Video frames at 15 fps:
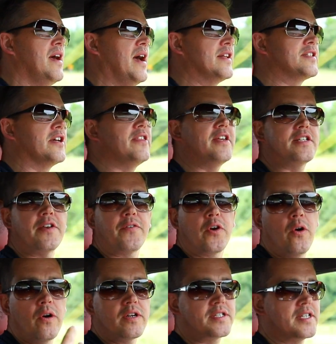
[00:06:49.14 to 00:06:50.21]
And so this, of
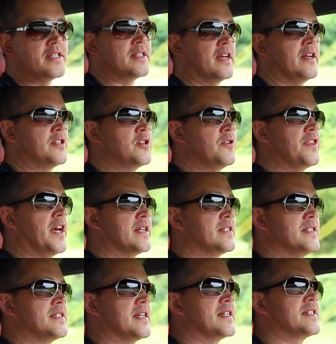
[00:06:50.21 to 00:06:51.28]
course, is a
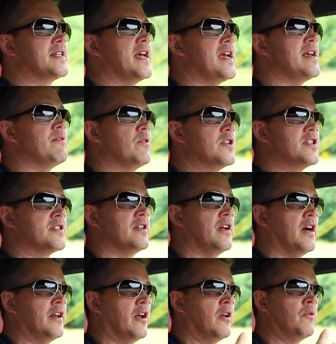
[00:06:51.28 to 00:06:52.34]
2016, which is
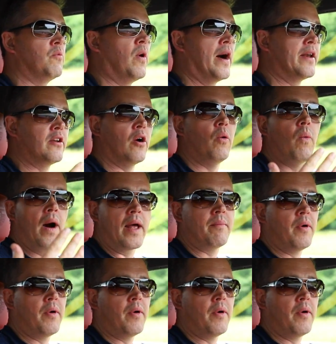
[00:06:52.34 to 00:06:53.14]
991.1